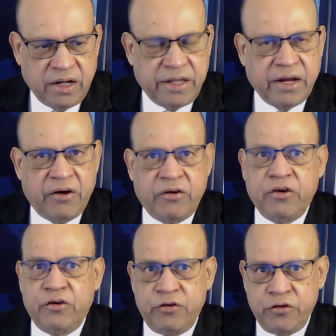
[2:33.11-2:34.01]
There are
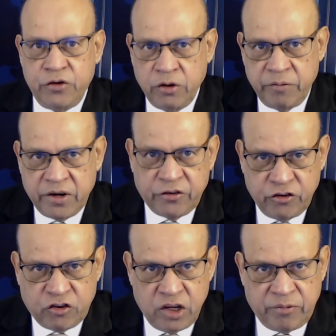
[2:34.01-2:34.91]
numerous
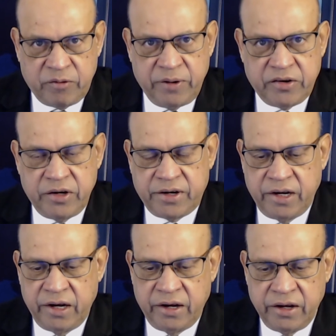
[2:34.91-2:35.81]

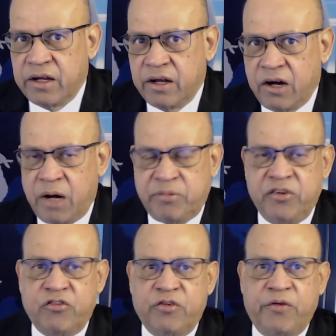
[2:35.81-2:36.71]
subspecialty
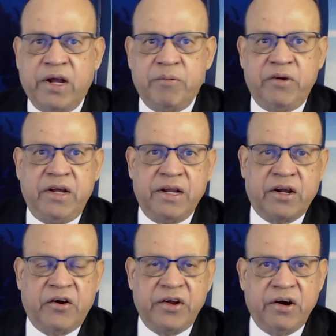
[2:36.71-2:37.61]
options available in
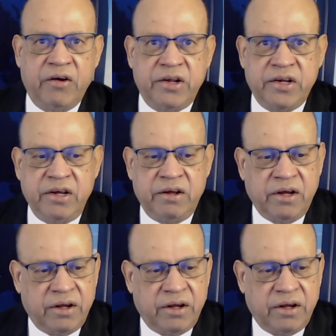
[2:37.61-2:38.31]
cardiology.